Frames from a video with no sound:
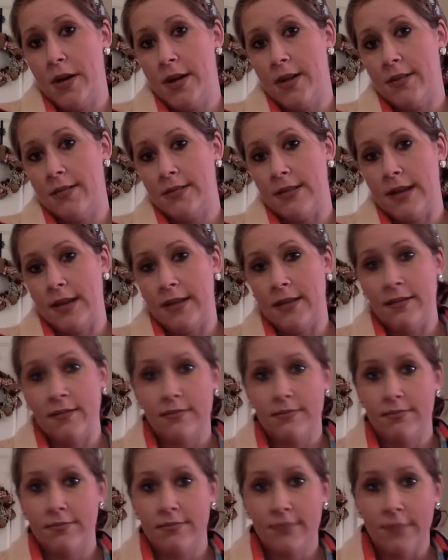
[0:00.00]
to say,
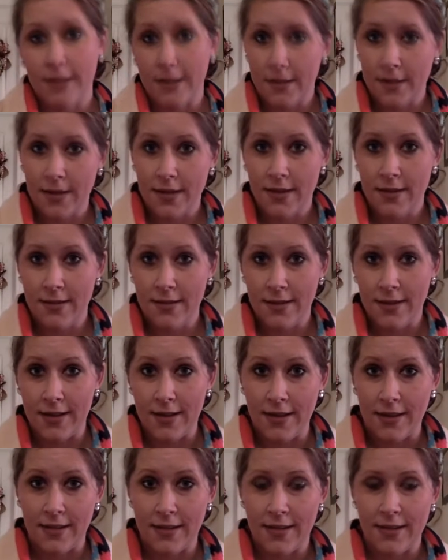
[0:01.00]
like,
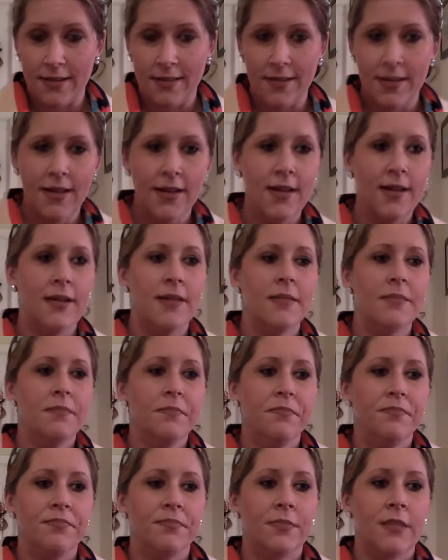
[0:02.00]
anything?
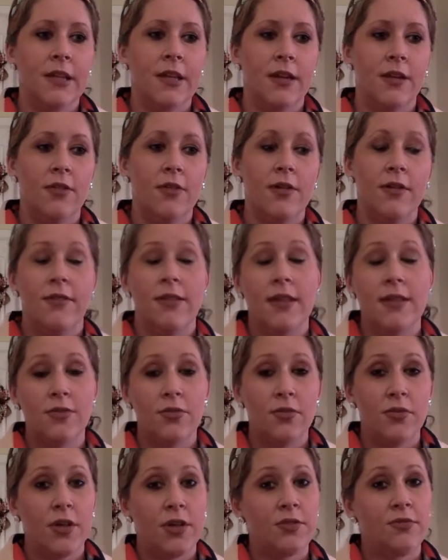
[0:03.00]
If that's
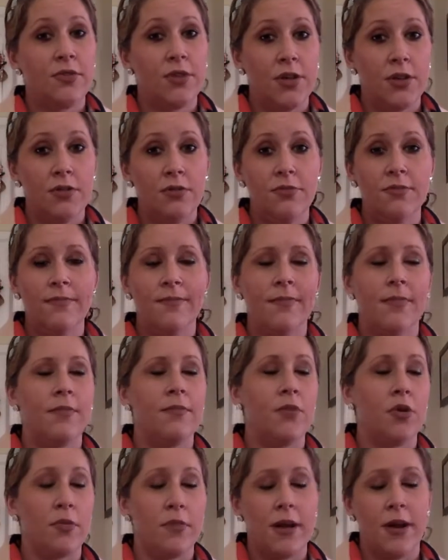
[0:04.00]
what works for you,
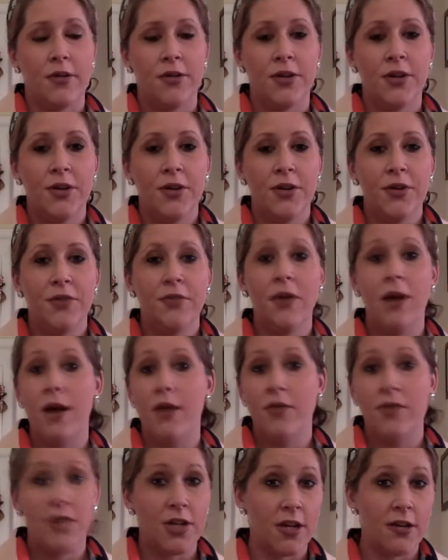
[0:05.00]
more power to you. I
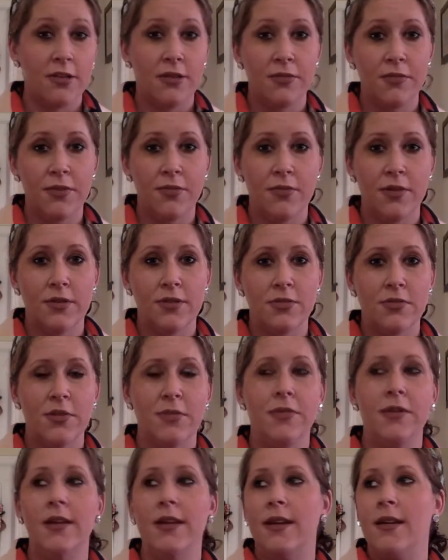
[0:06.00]
wish I could have been one of those
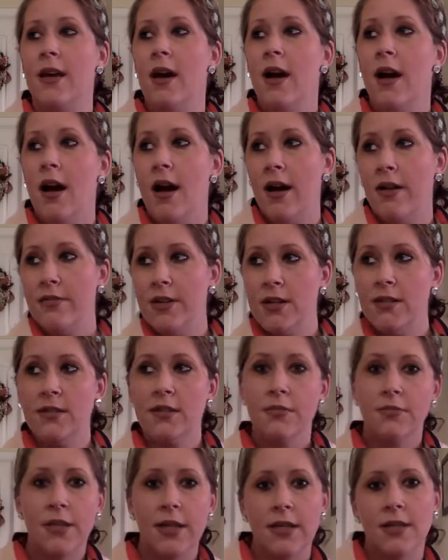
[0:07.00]
people. Like, I've done
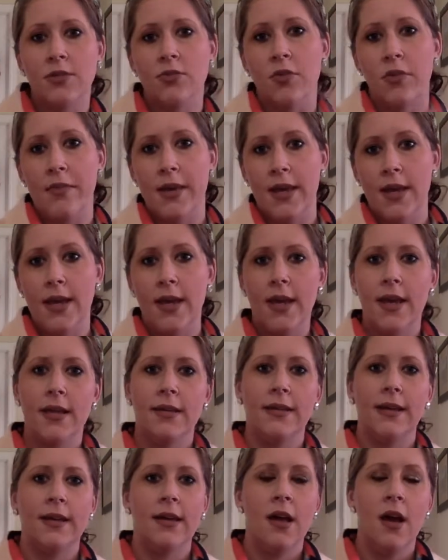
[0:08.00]
some, like, swimming and,
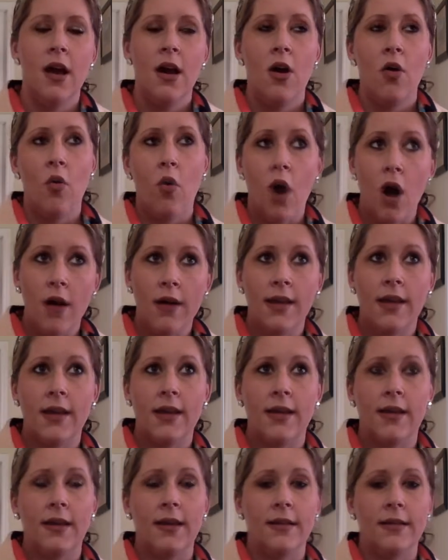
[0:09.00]
like,
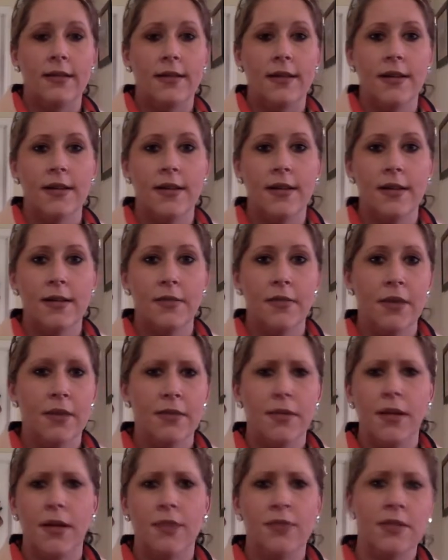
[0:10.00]
walking, but I
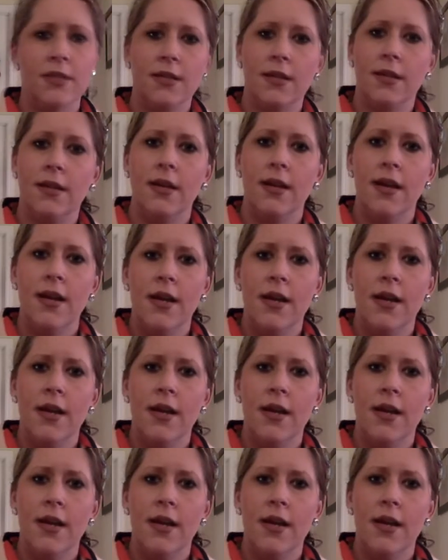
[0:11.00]
mean, I was, like,